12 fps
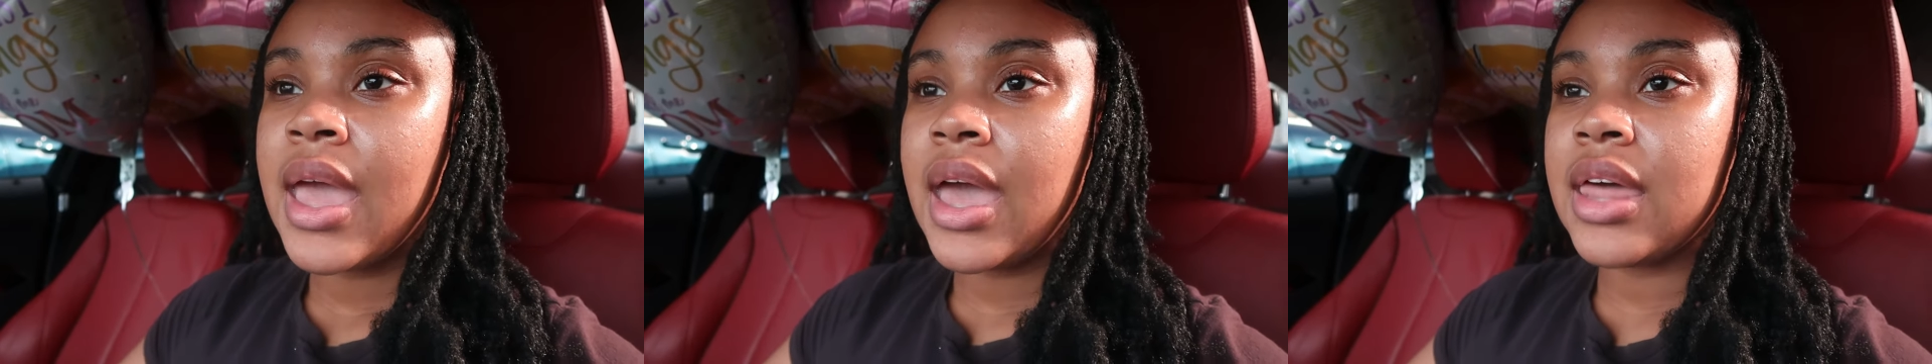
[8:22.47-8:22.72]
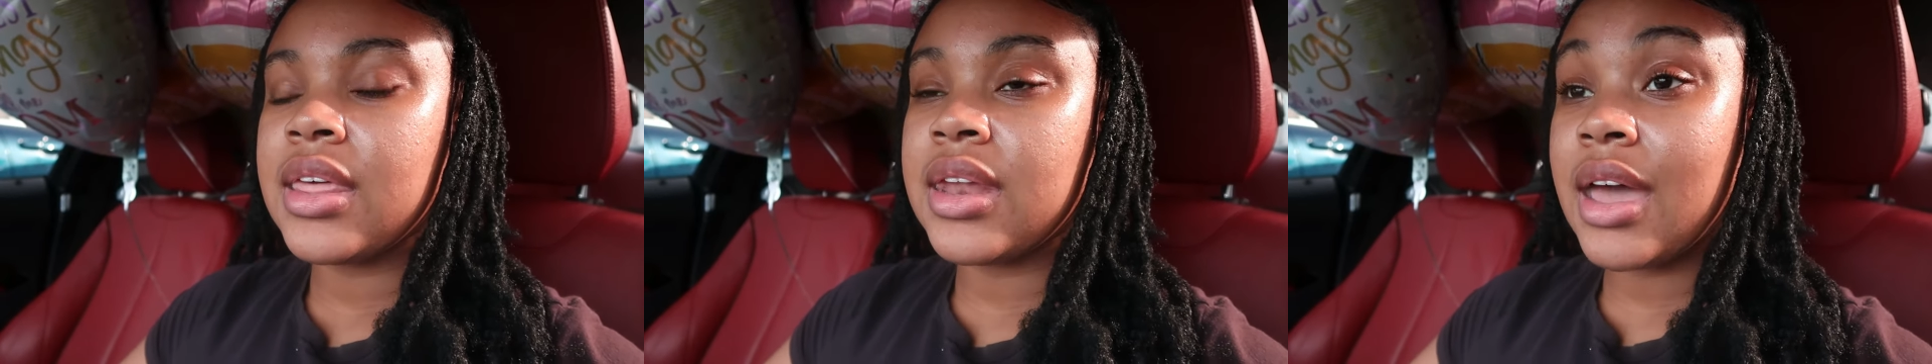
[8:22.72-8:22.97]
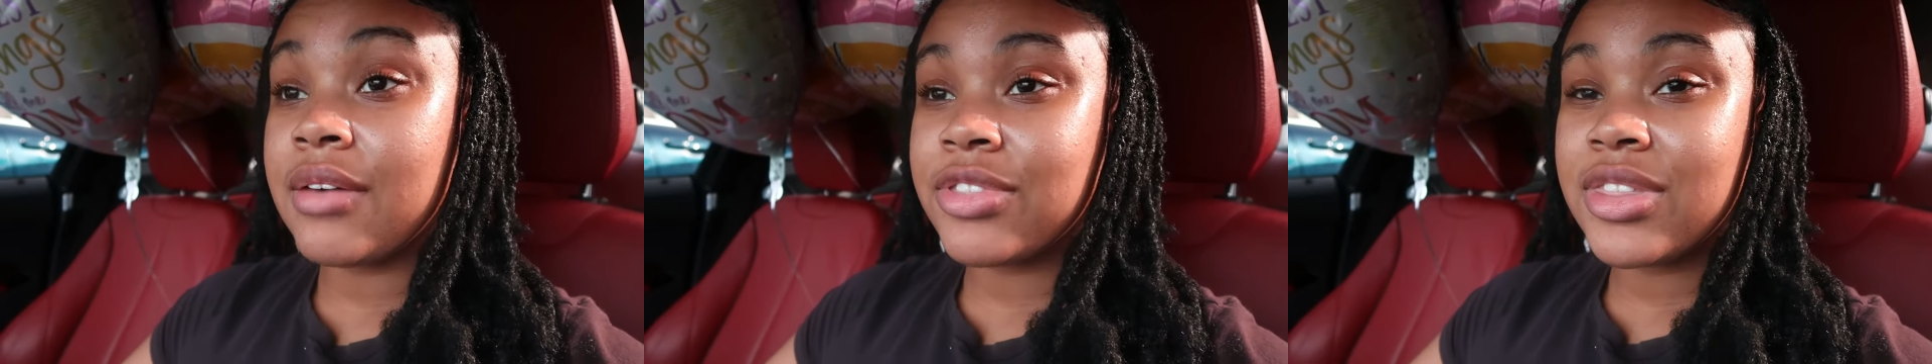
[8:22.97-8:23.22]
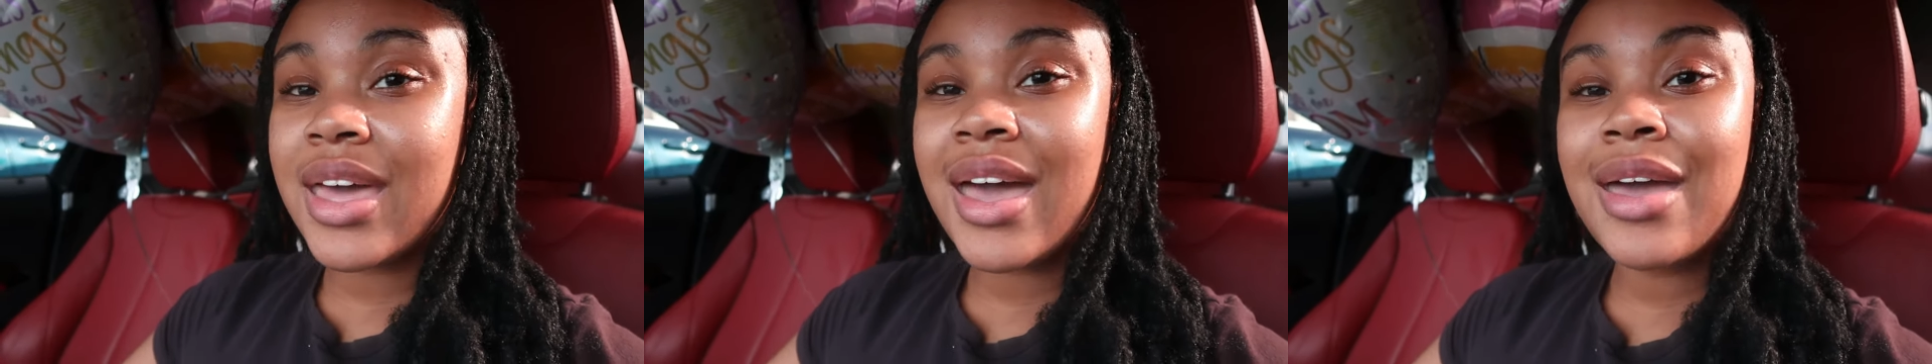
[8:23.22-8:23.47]
And then
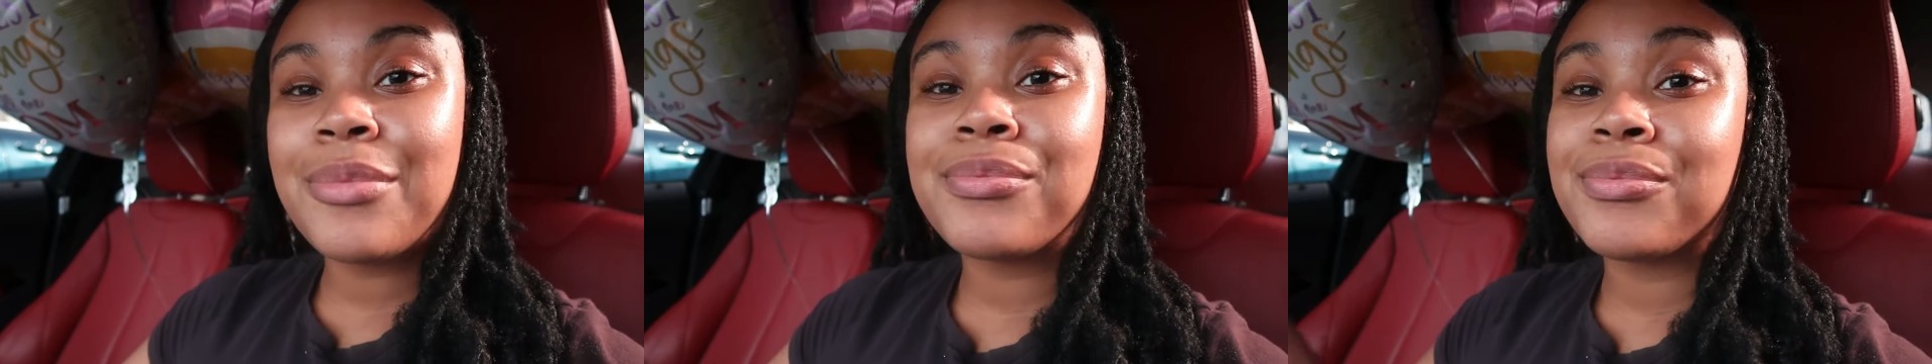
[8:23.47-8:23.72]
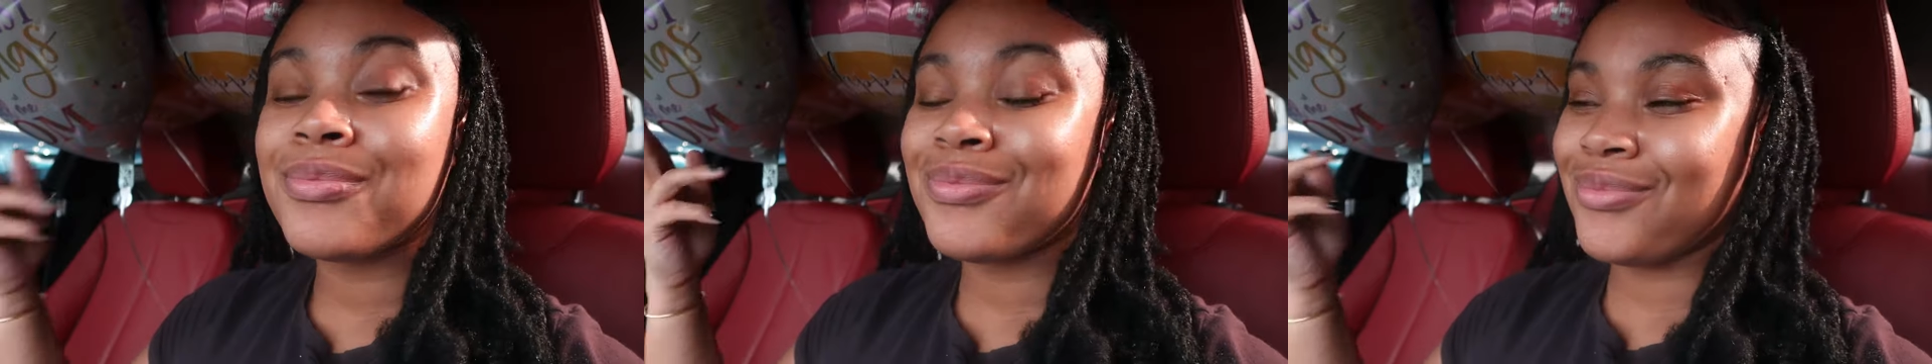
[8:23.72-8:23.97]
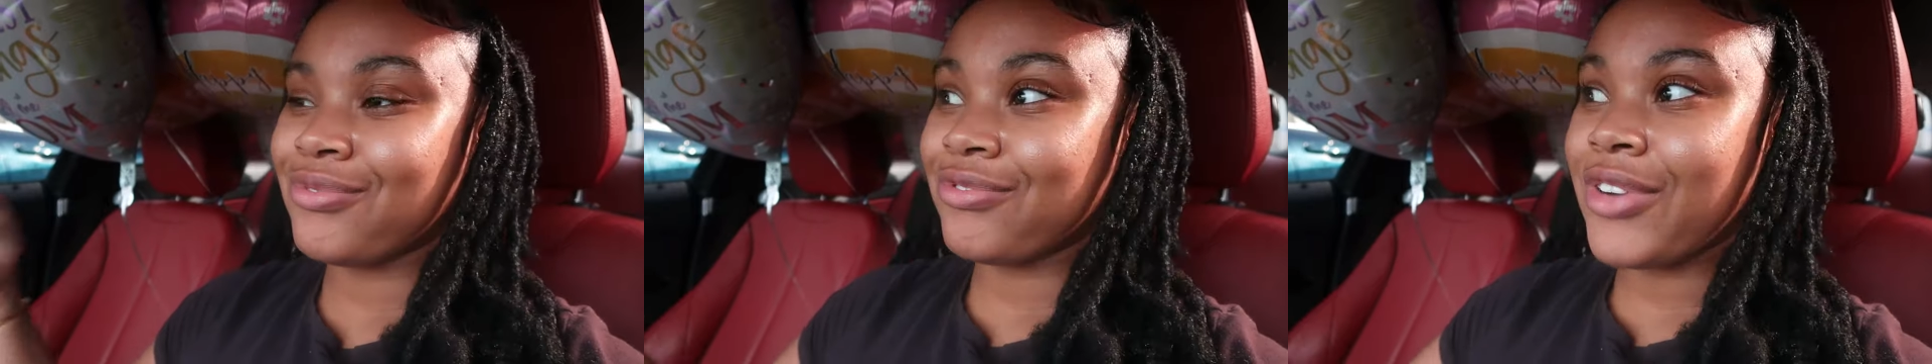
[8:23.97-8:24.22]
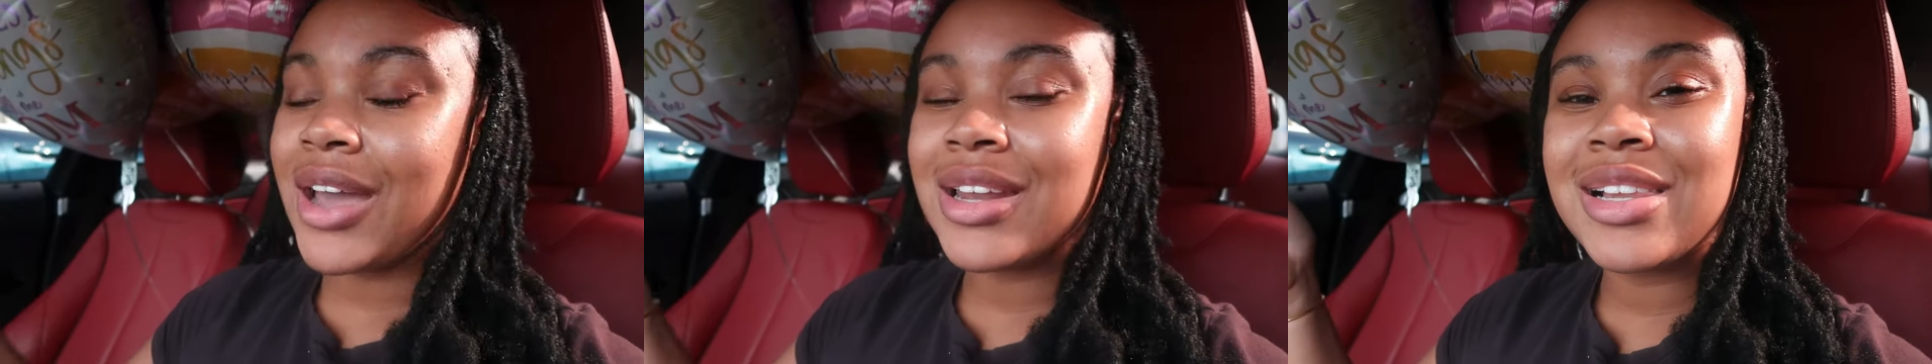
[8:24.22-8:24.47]
after that,
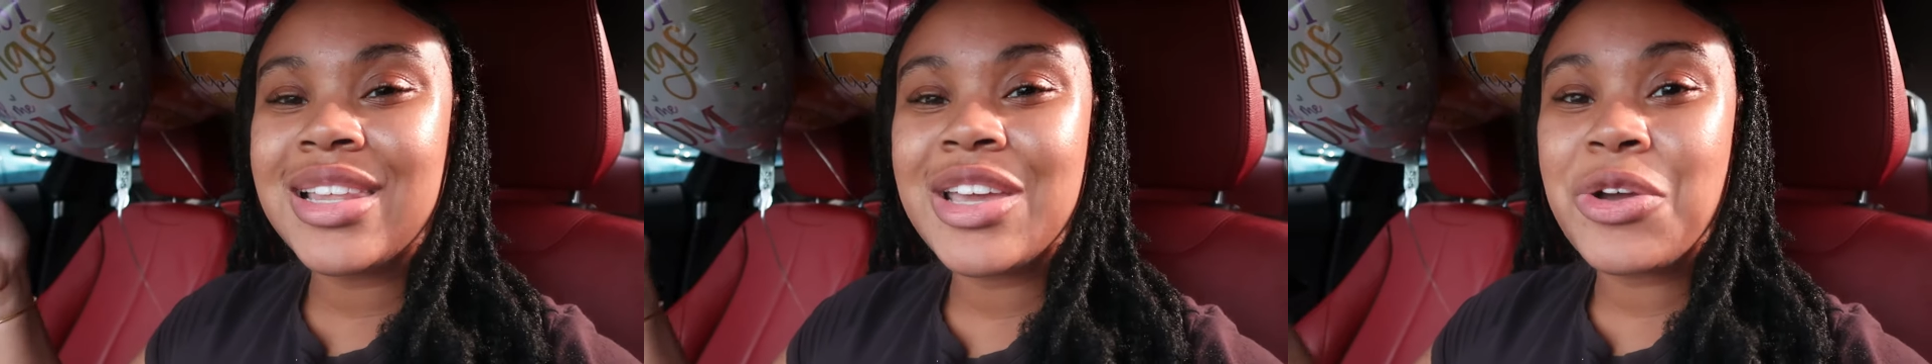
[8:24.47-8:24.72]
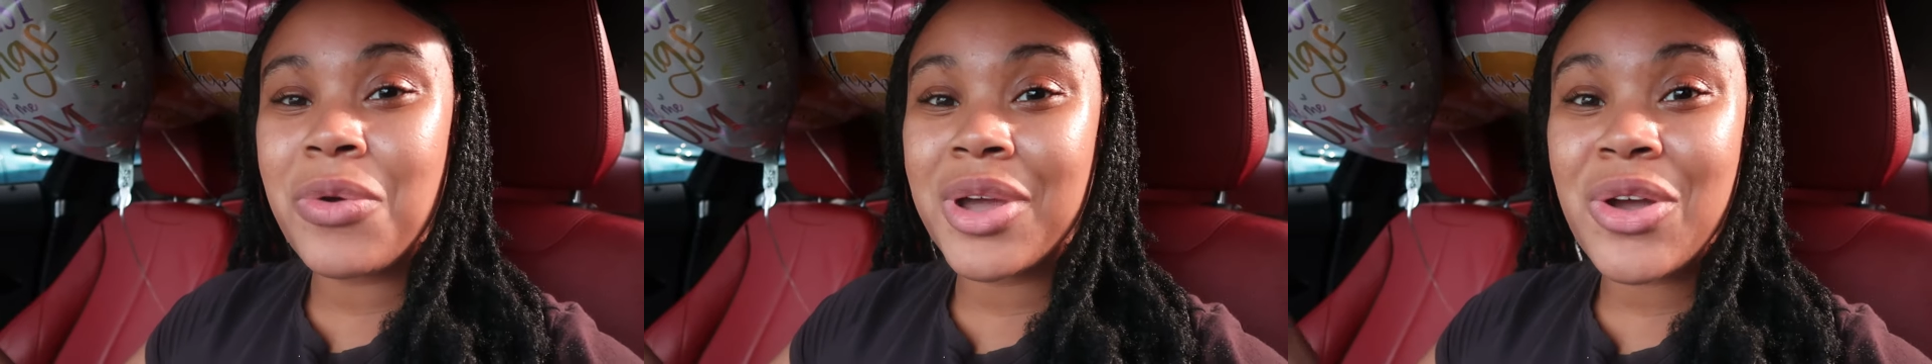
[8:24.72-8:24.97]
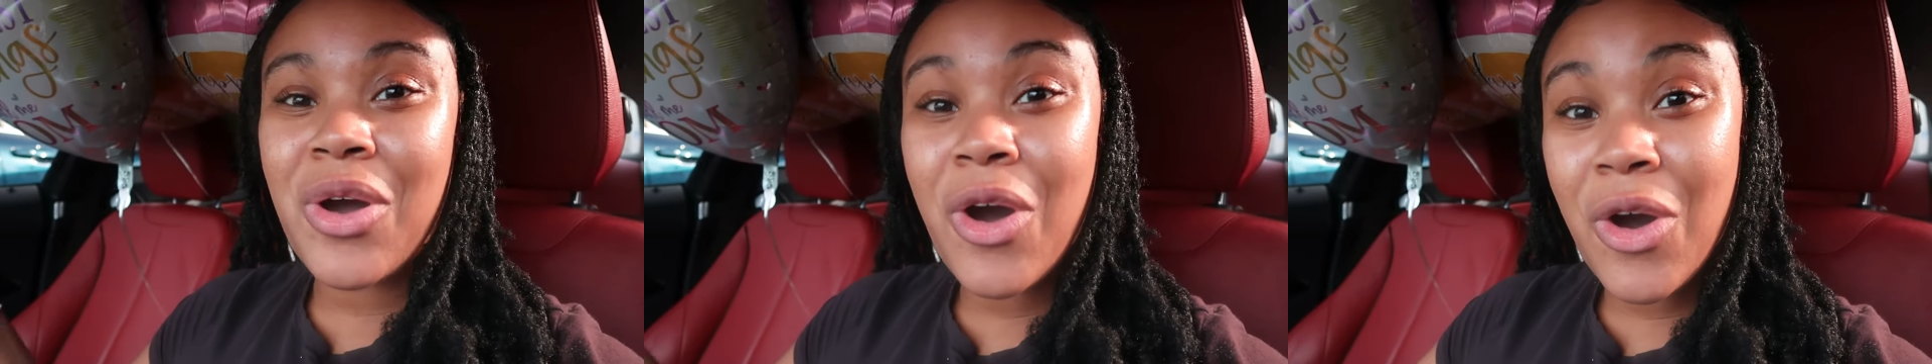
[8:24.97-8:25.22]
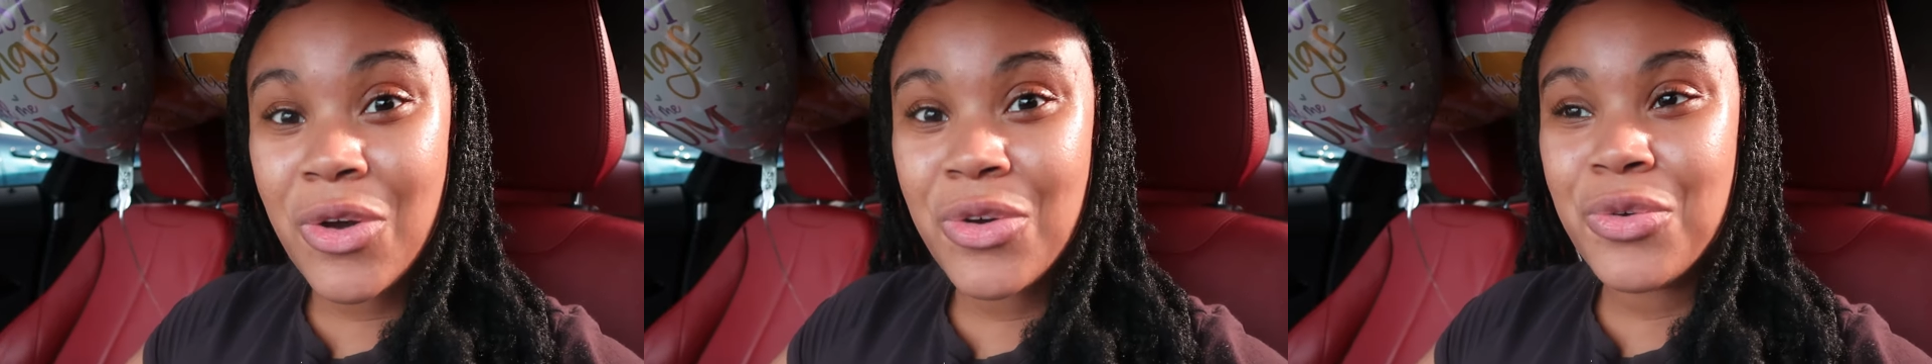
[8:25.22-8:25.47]
finally going
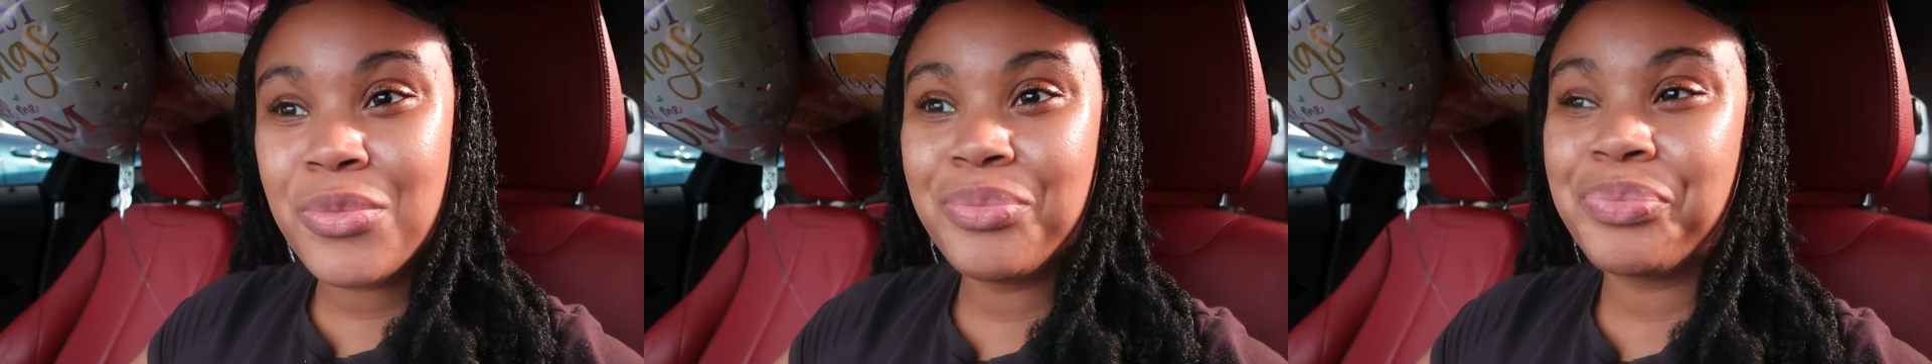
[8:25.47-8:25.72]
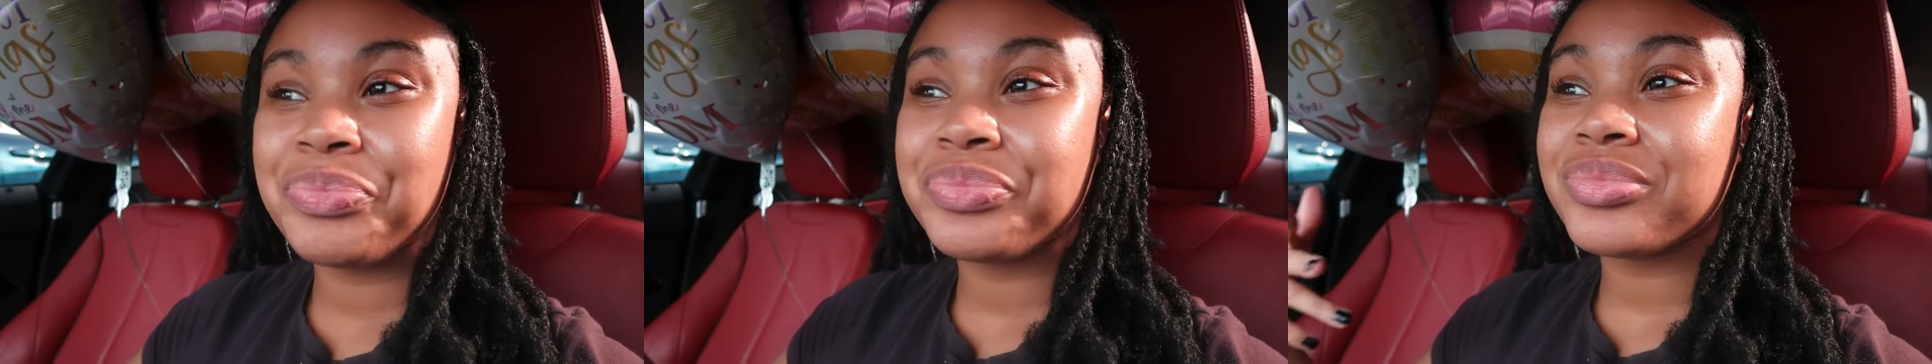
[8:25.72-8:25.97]
home.